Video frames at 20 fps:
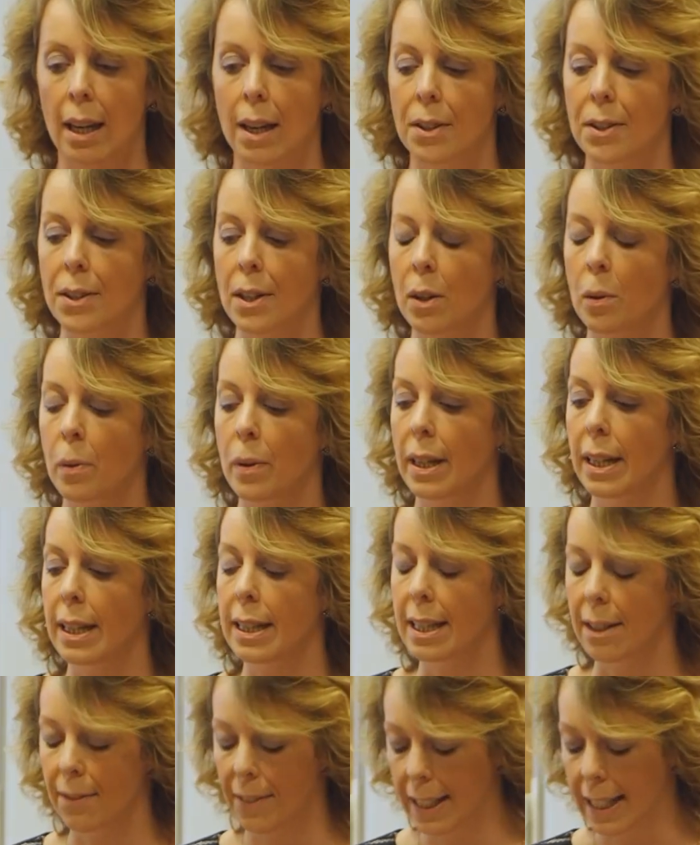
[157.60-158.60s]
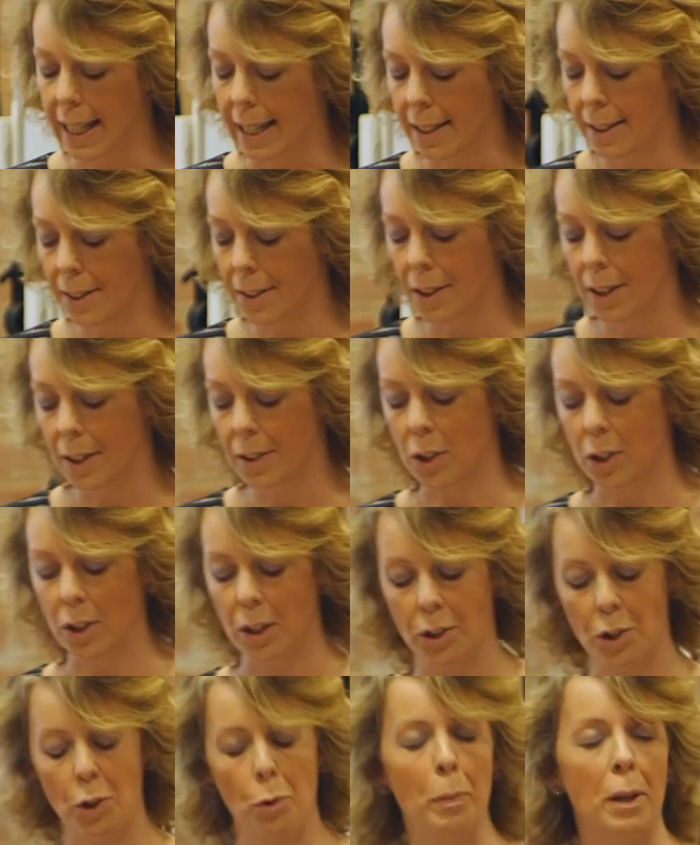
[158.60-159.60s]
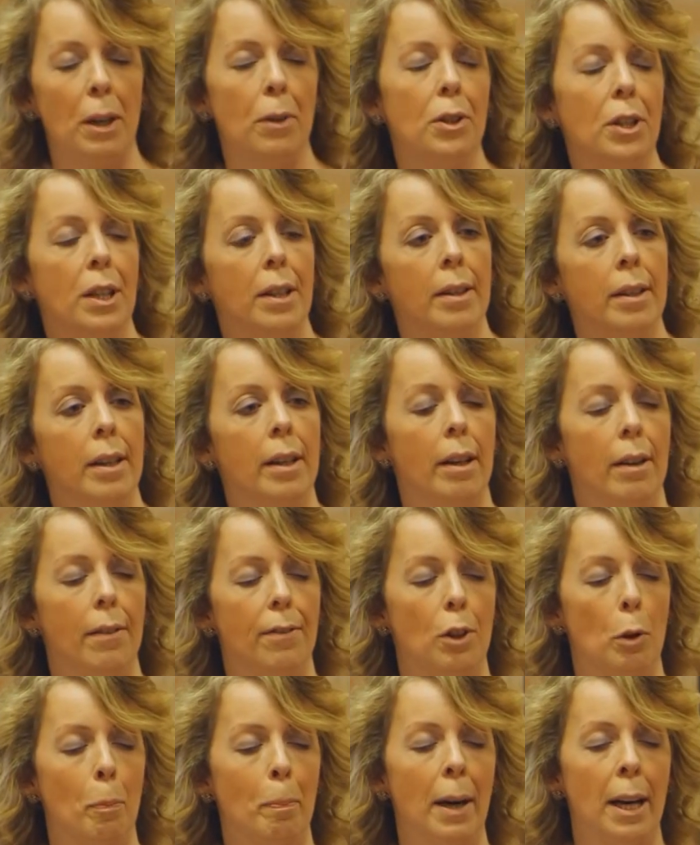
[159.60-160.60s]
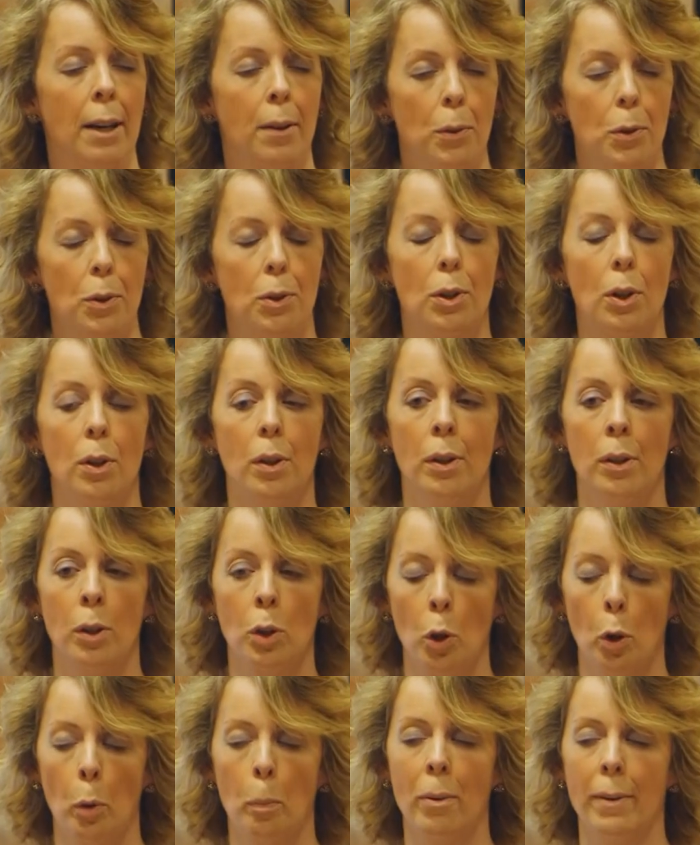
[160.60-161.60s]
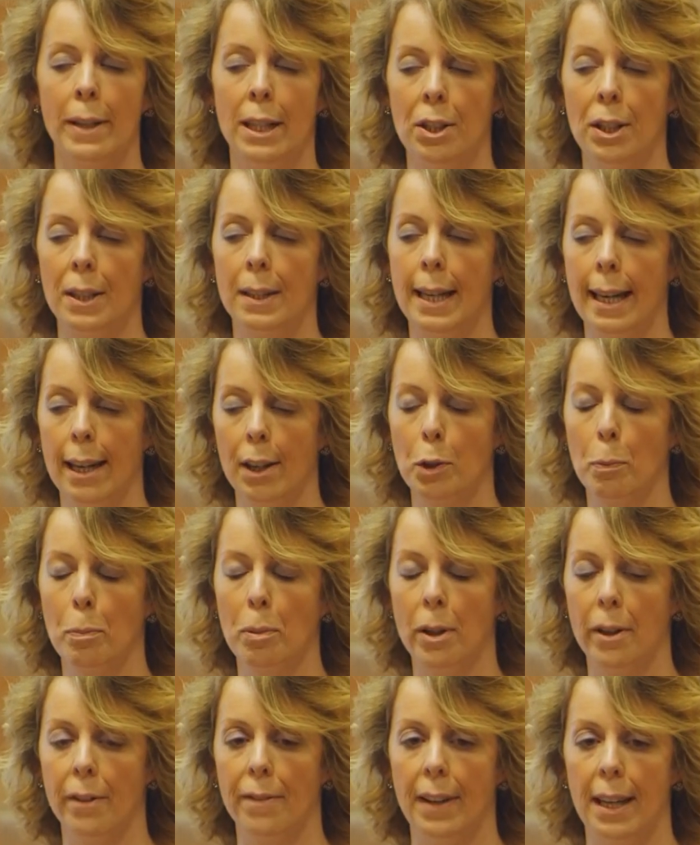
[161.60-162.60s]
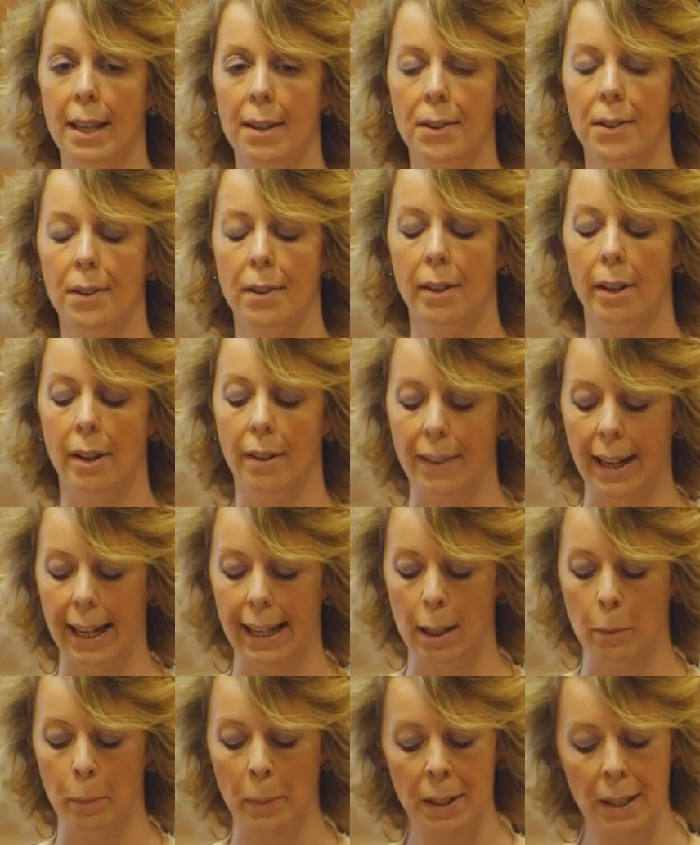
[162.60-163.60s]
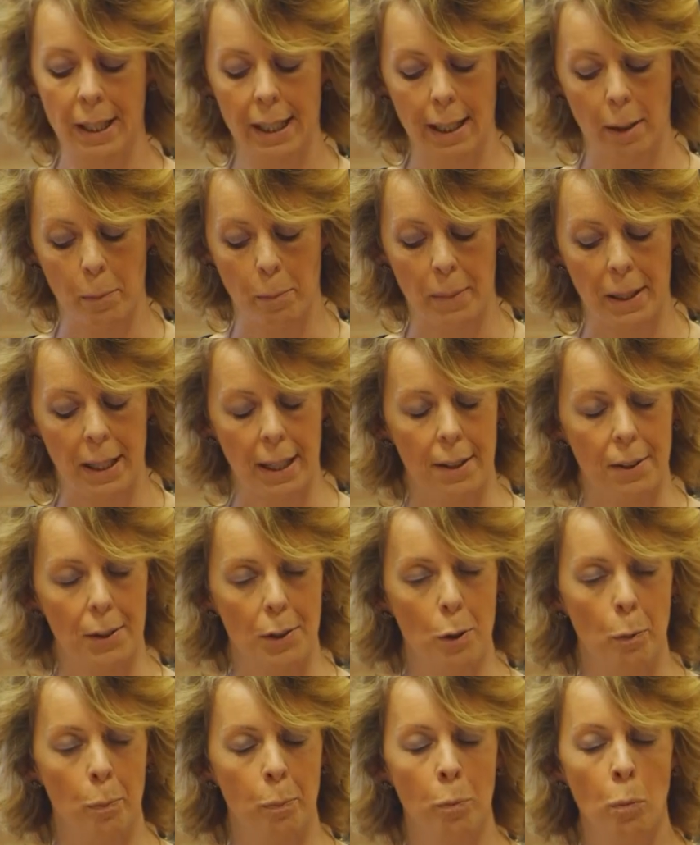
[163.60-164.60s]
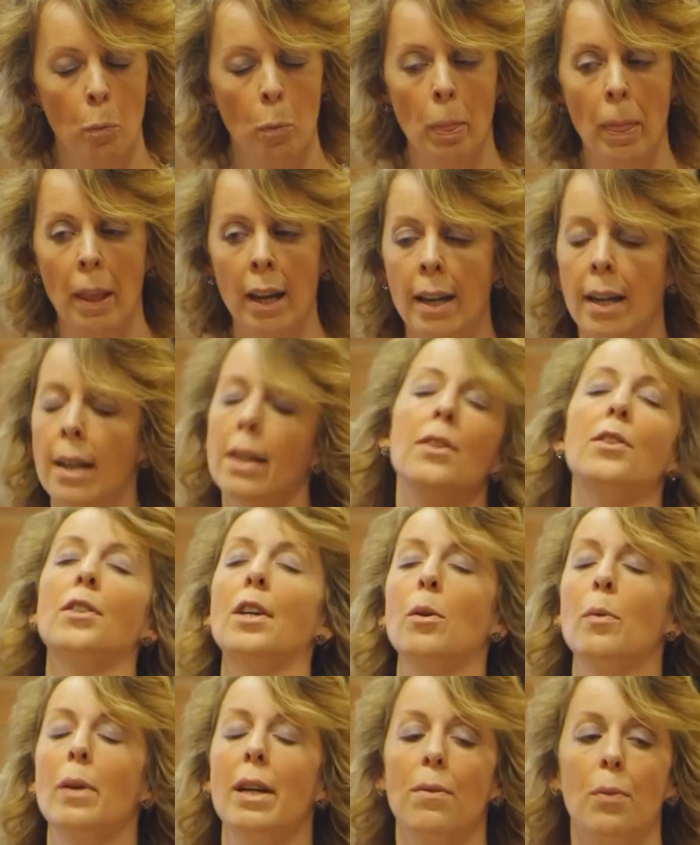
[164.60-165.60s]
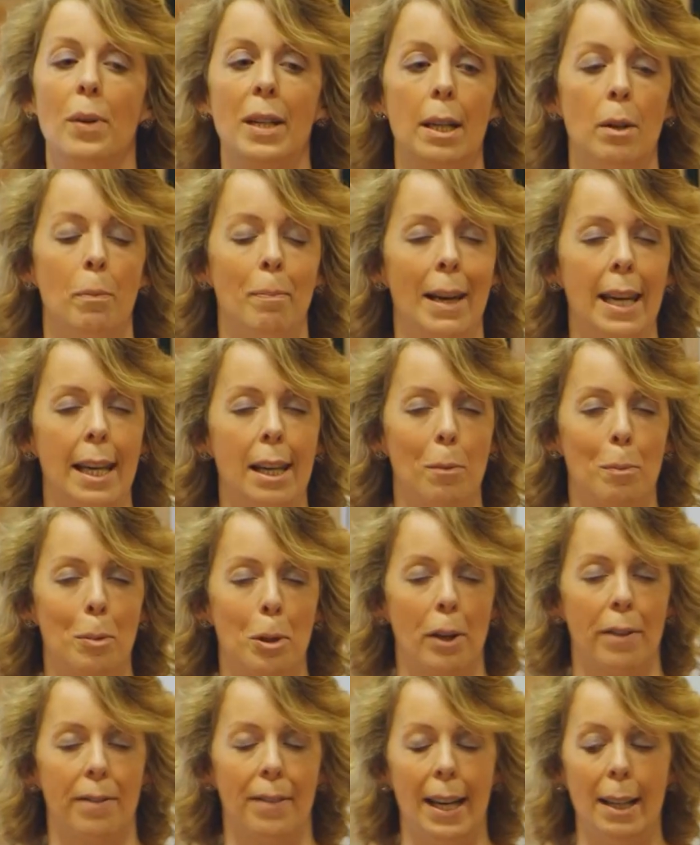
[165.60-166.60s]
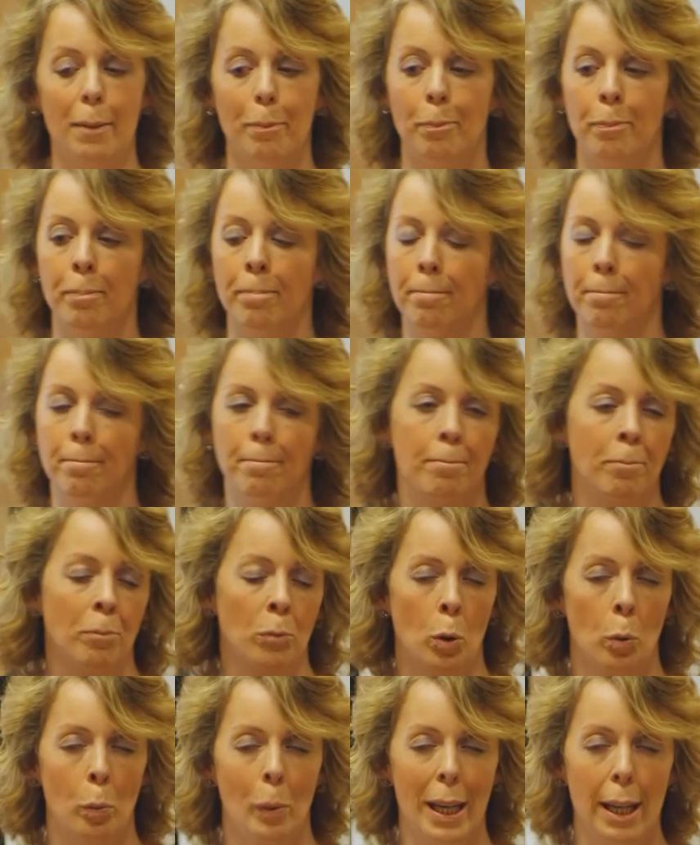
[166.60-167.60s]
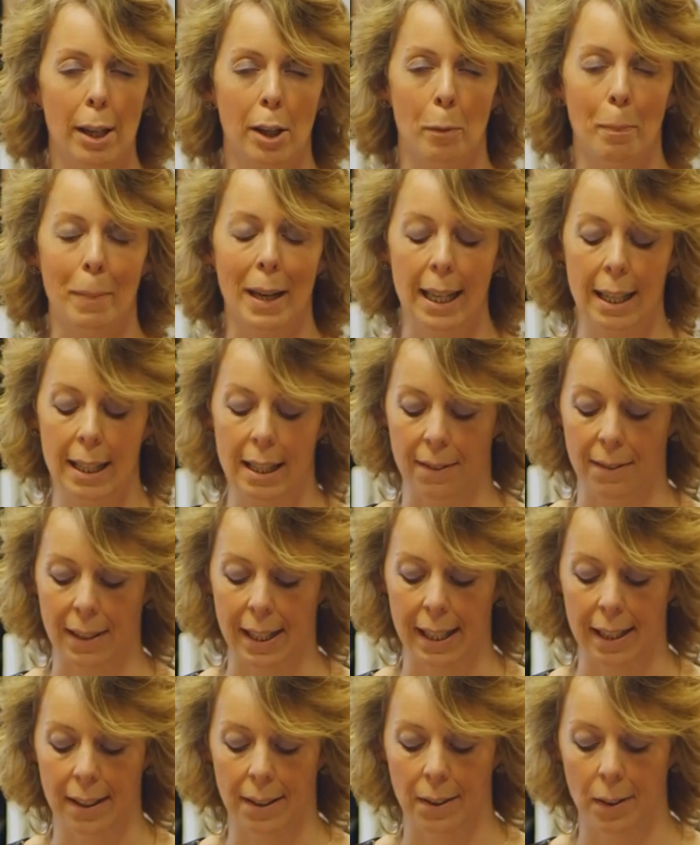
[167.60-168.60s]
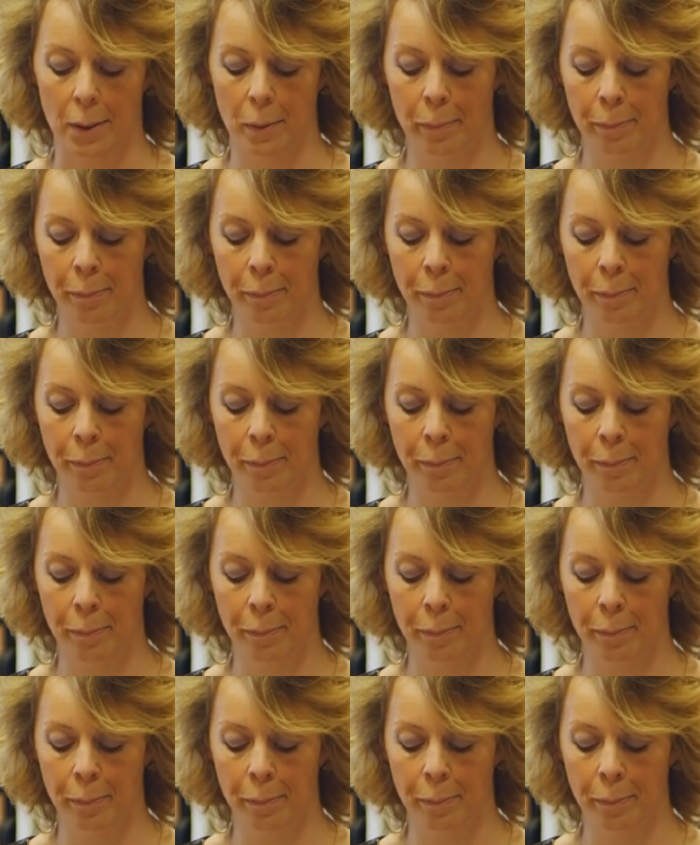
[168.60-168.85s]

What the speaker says: So a dividend is a distribution of the post-corporation tax profits of our limited companies. So if we don't make a profit, we can't pay a dividend.